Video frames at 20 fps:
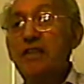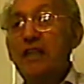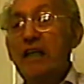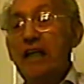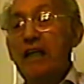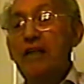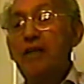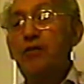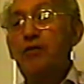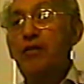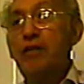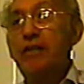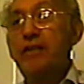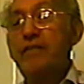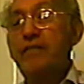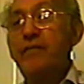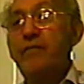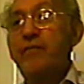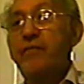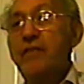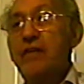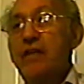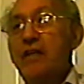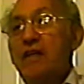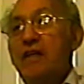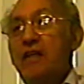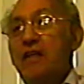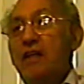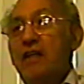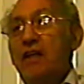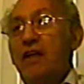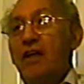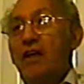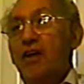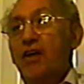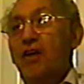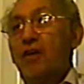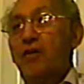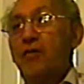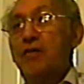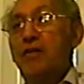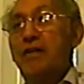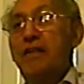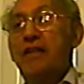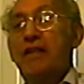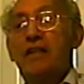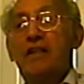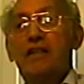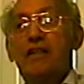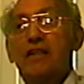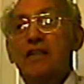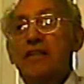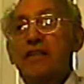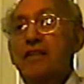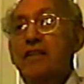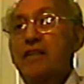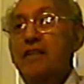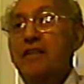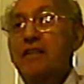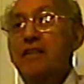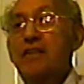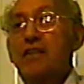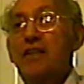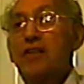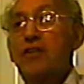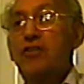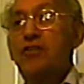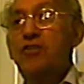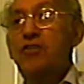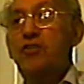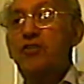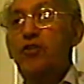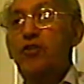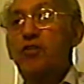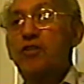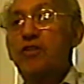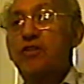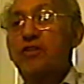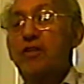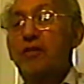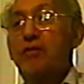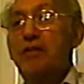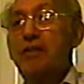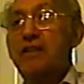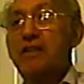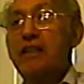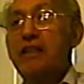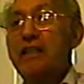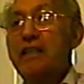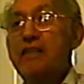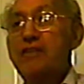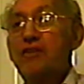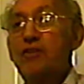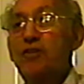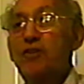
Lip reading: Anyway, oh man, I can tell you stories about that, you